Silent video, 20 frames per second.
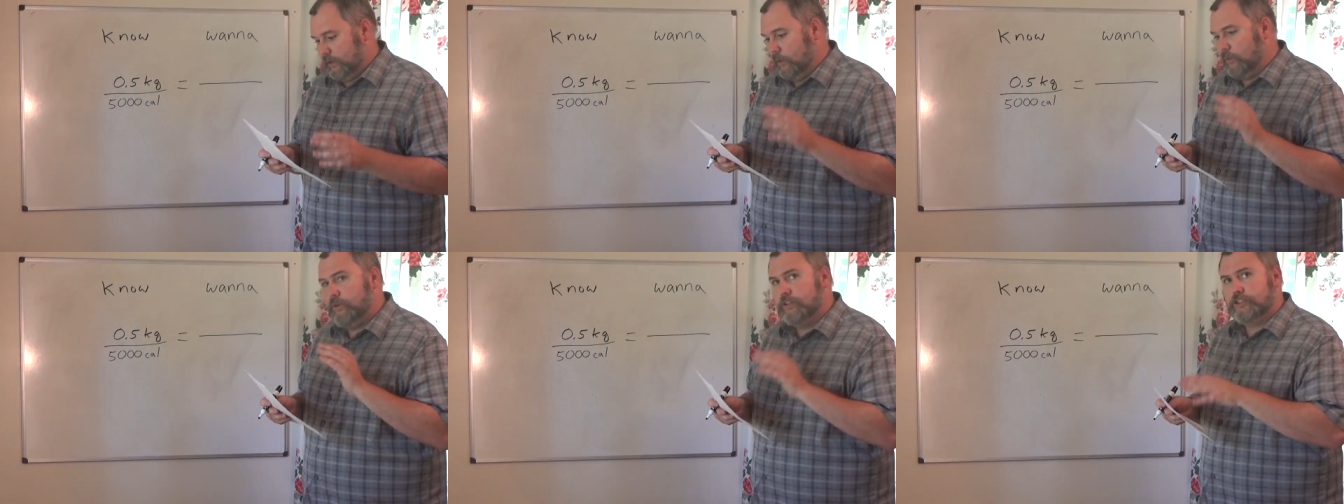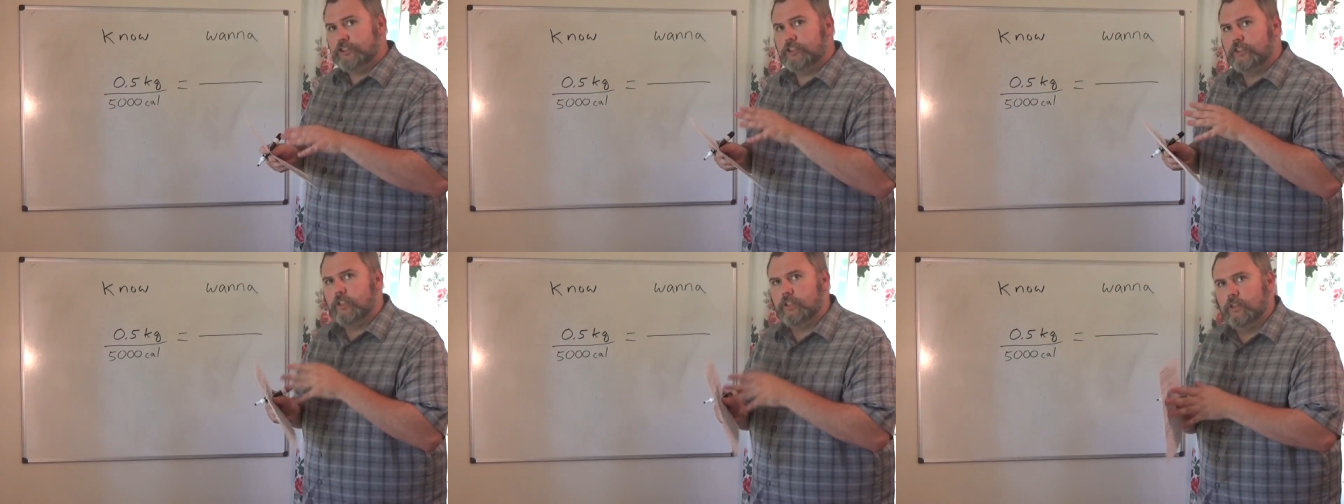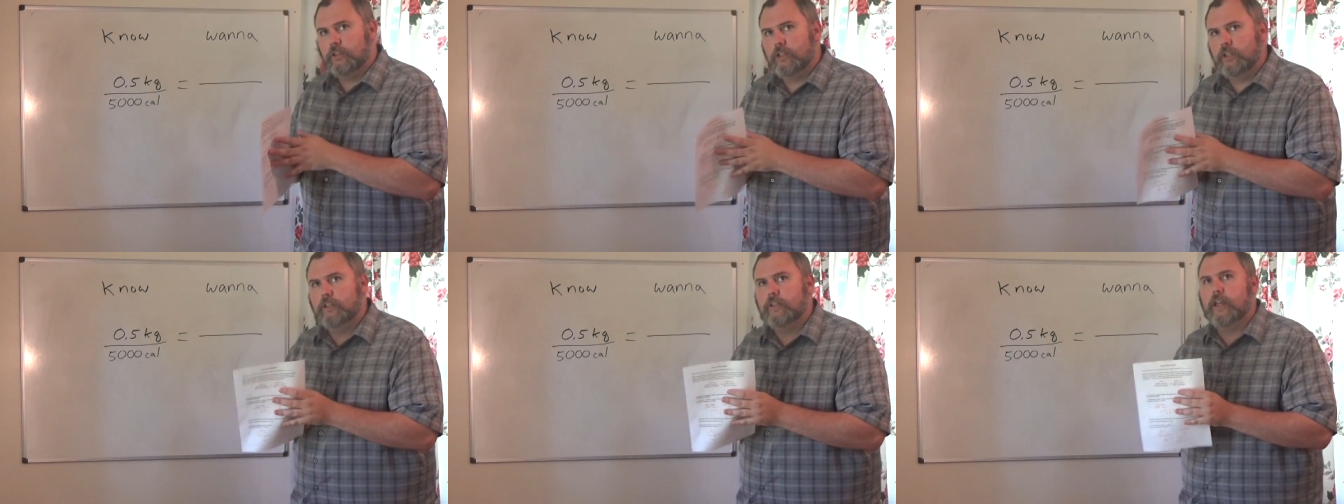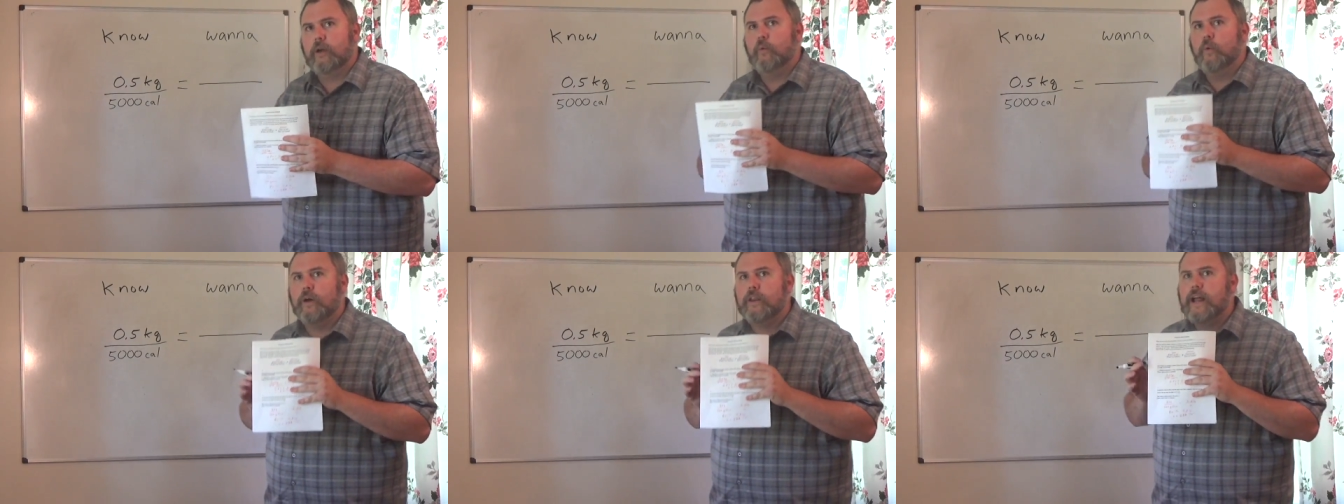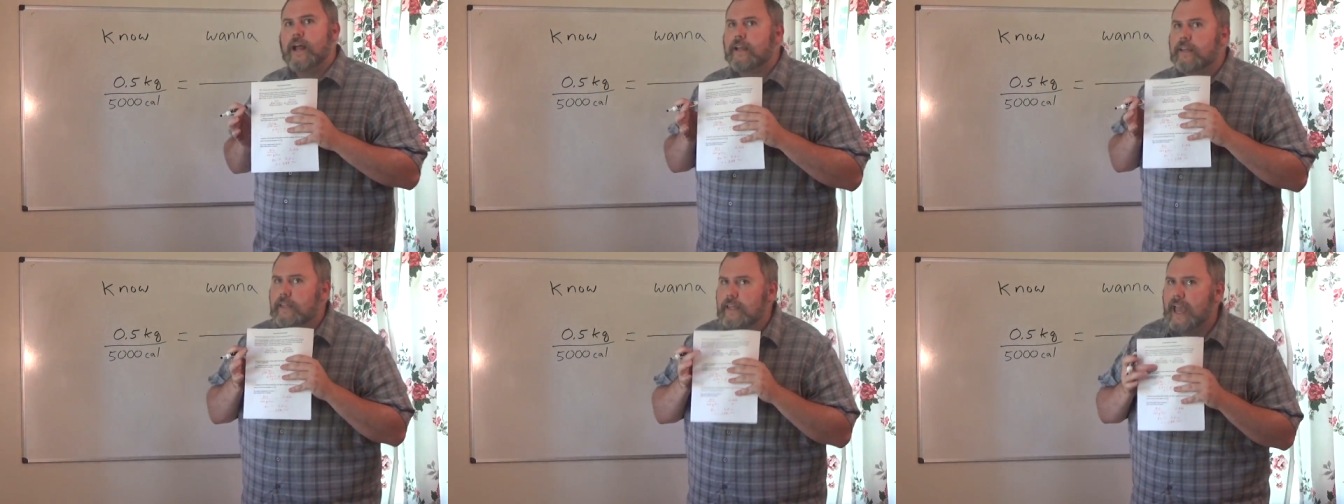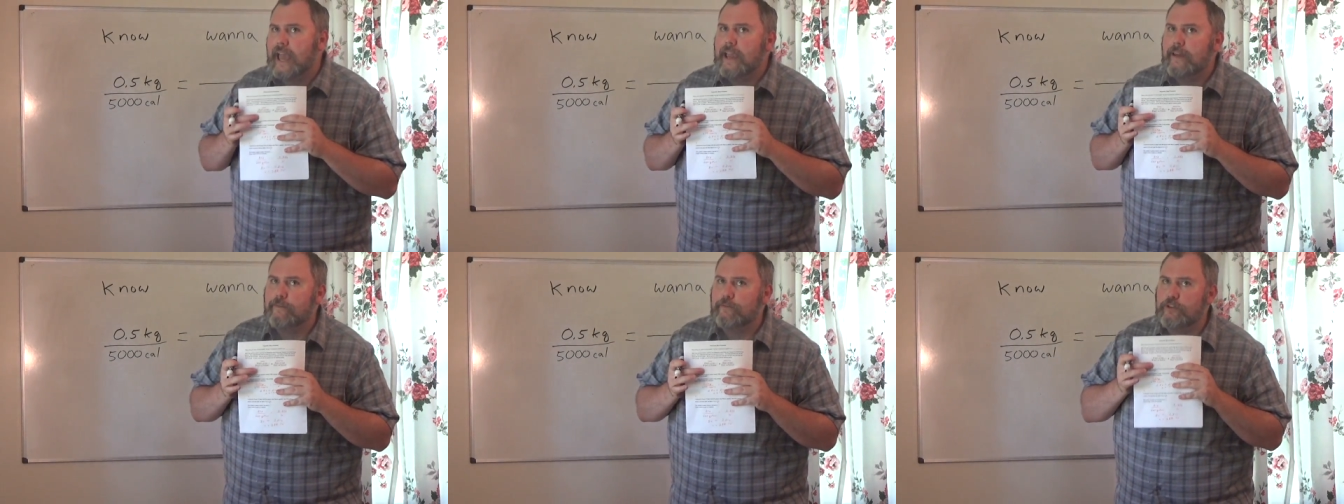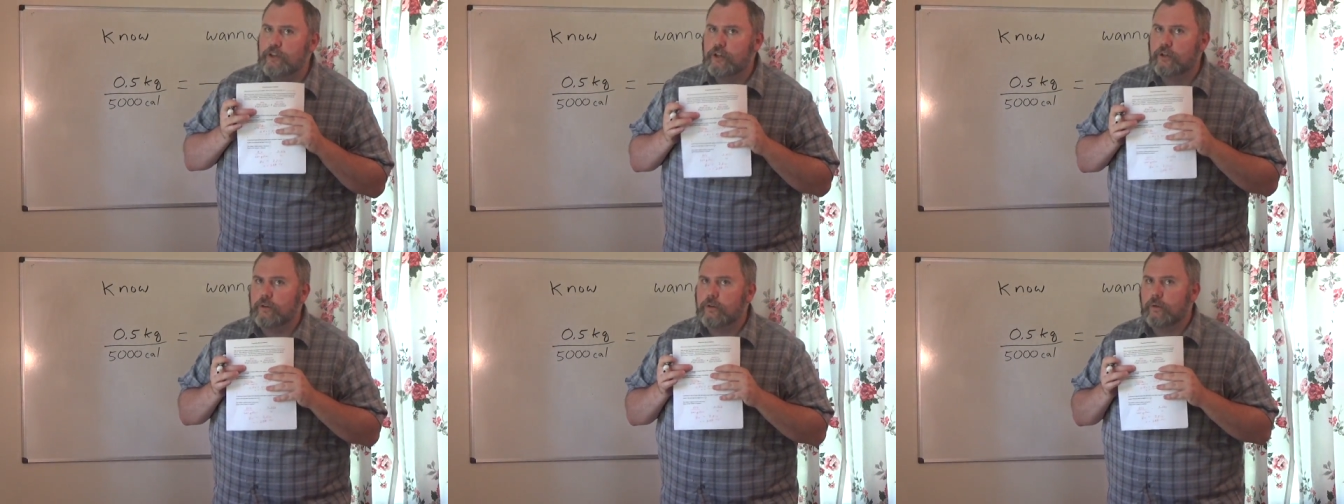I want you to look at what I
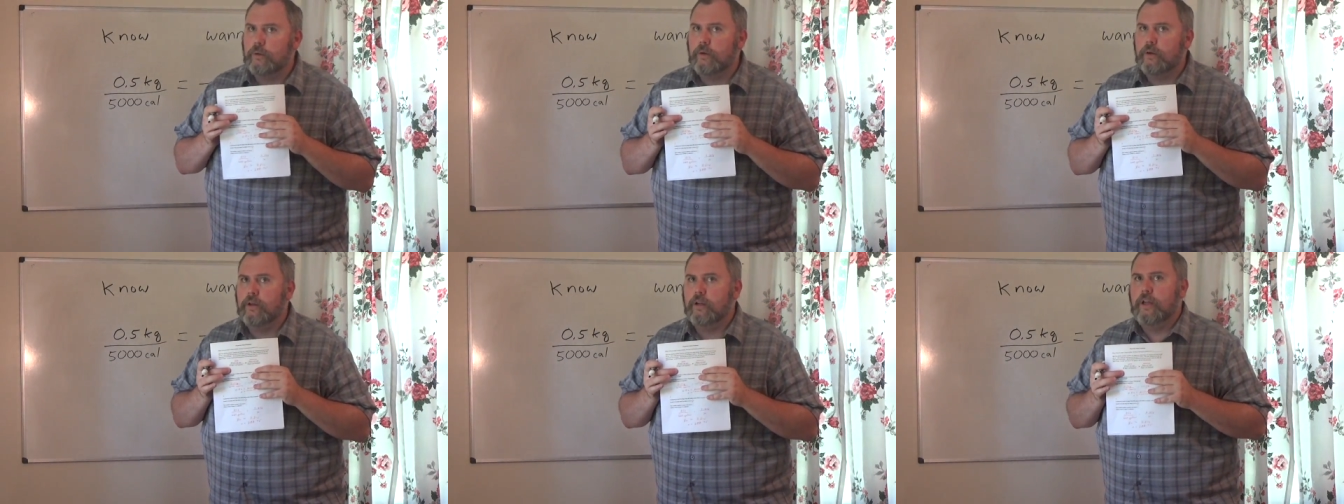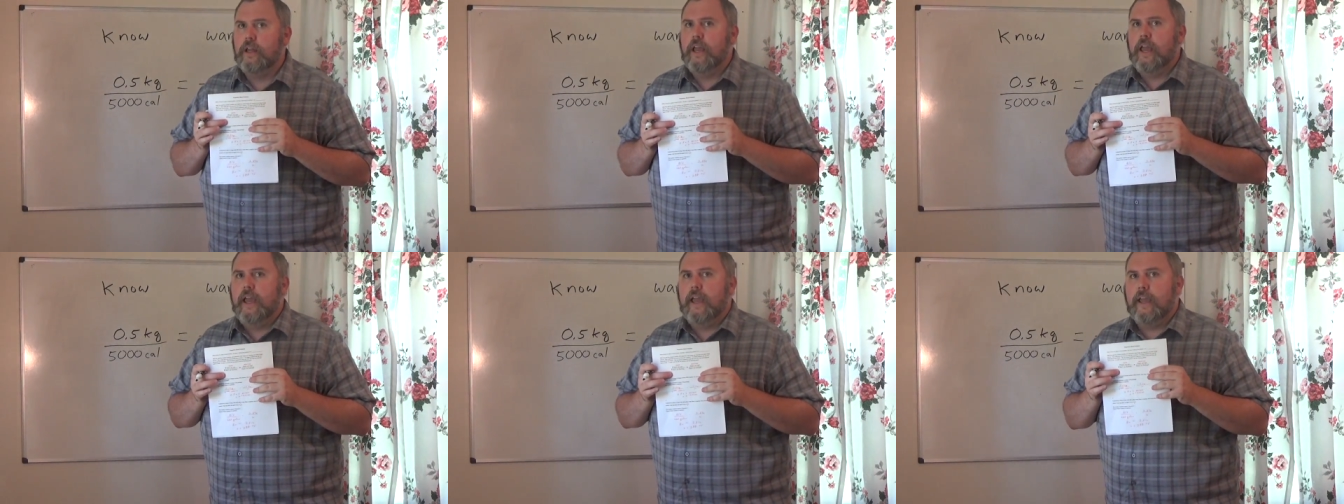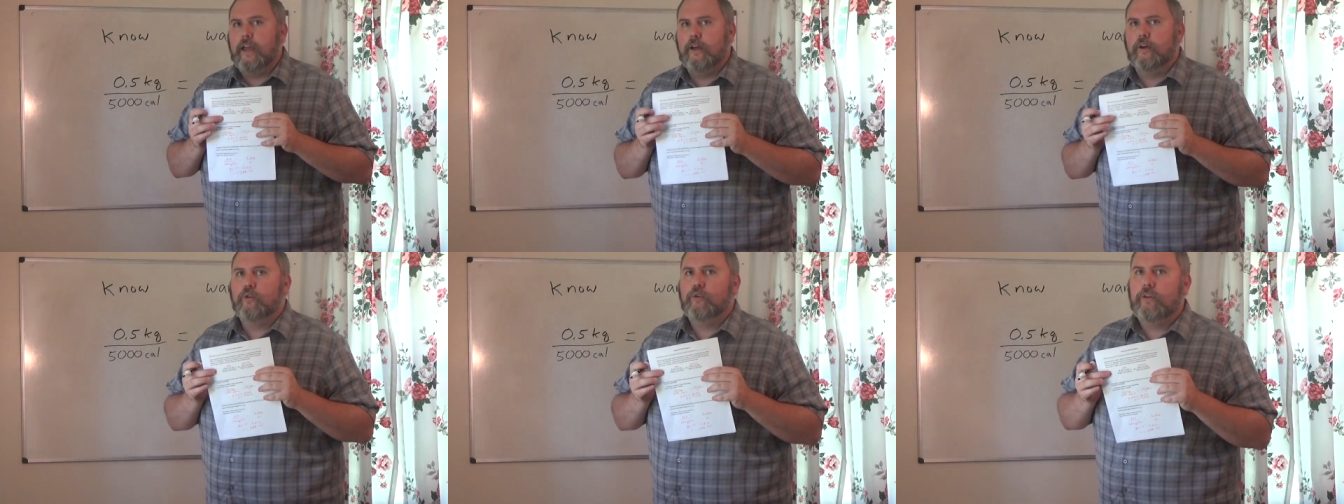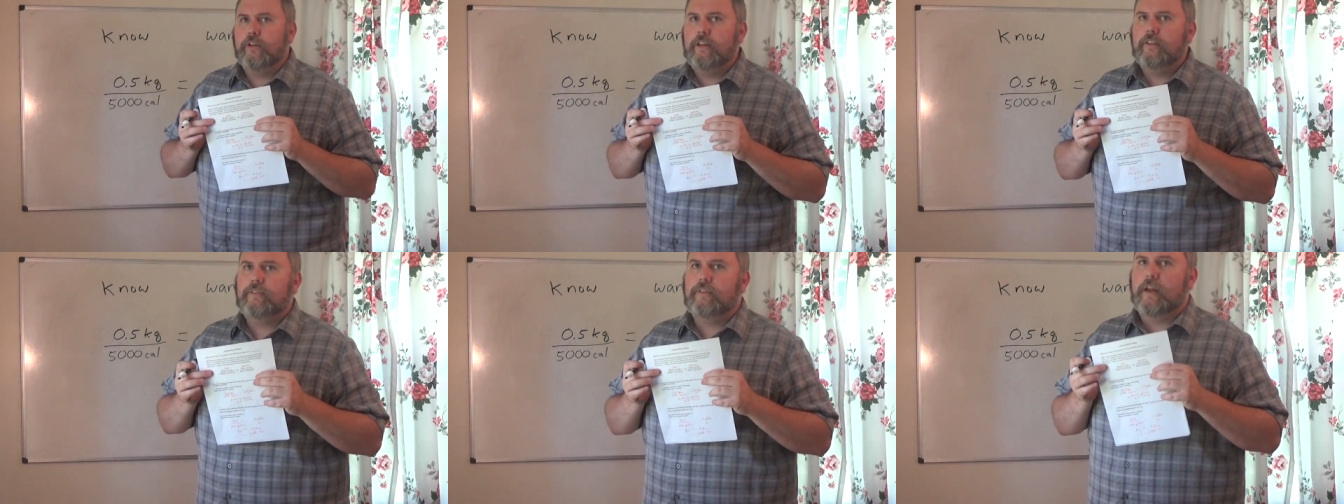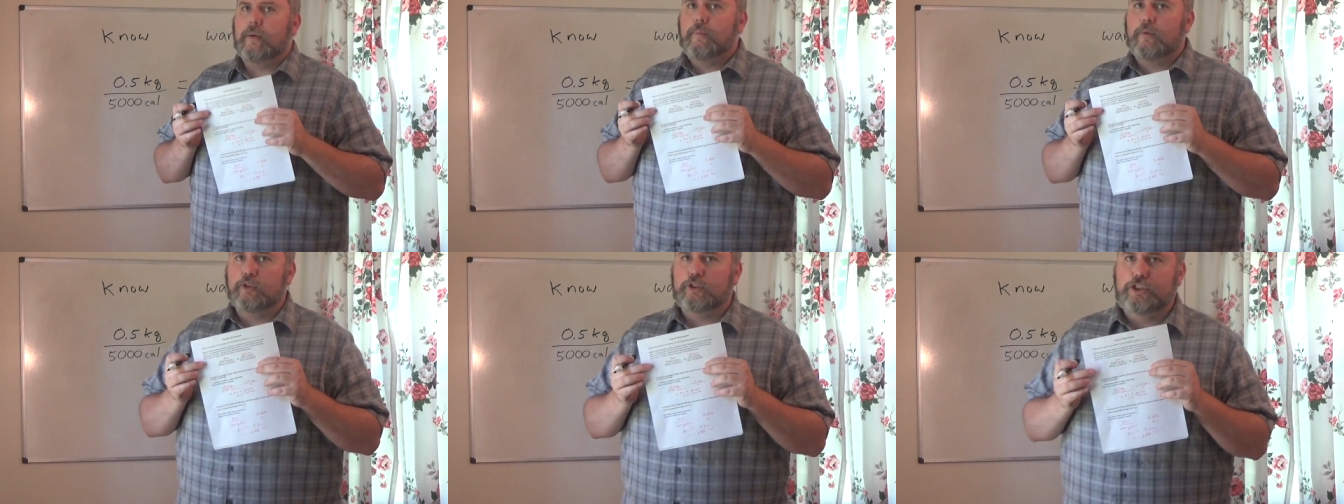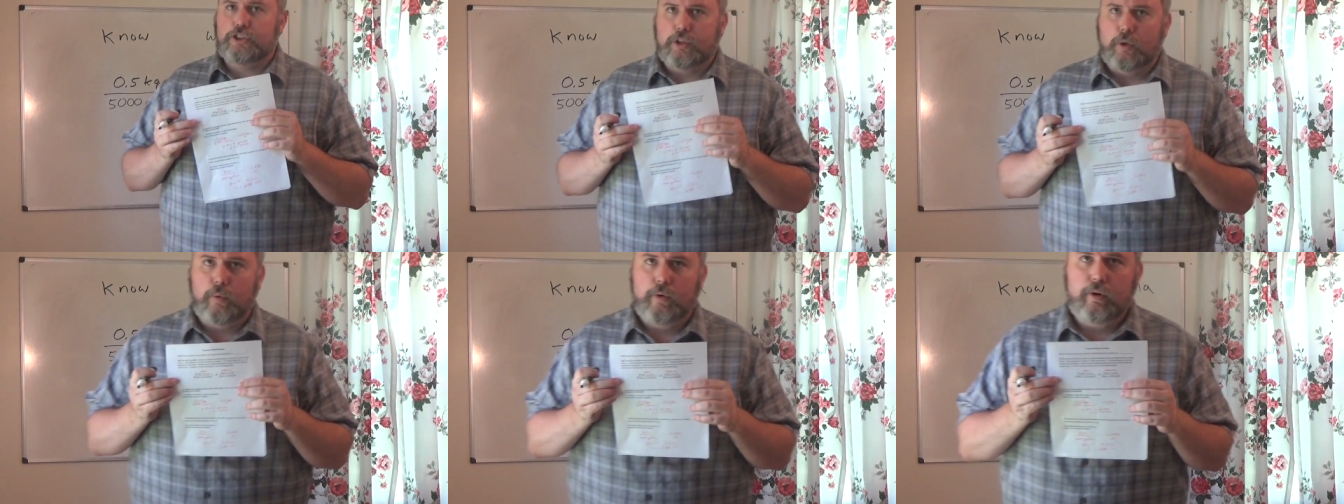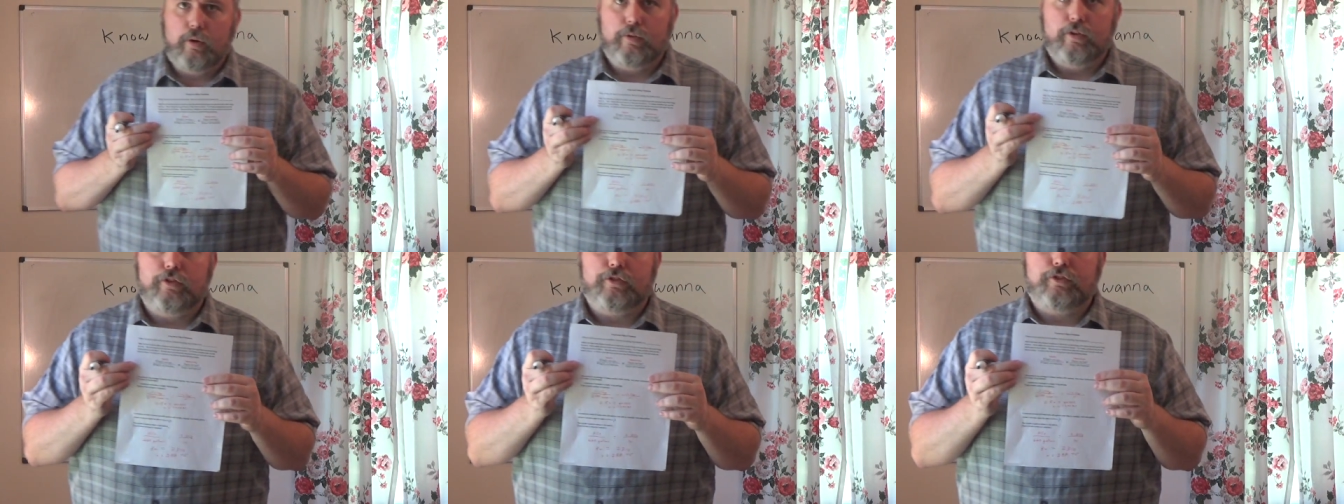gave you. And on this, I'm going to show it on the